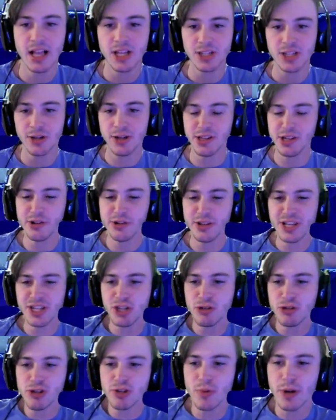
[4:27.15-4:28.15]
So to do this,
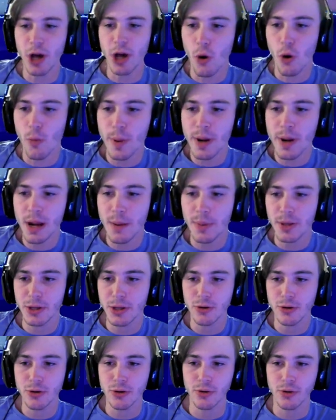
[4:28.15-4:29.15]
you just want to open up
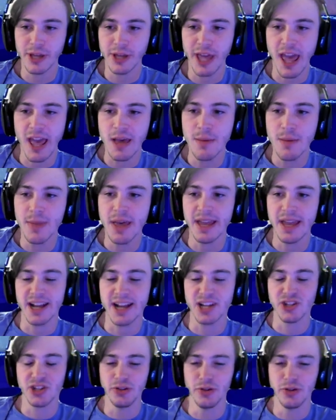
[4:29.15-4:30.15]
your game and
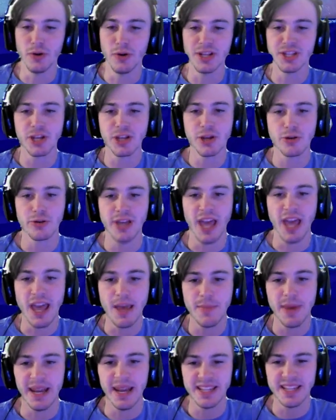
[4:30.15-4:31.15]
actually load into your
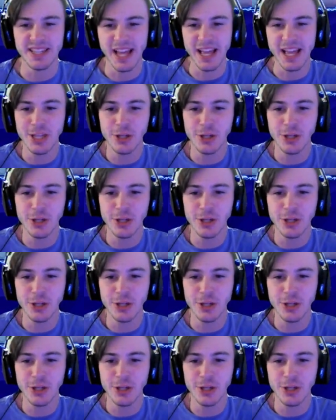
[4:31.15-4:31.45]
game, and it's in your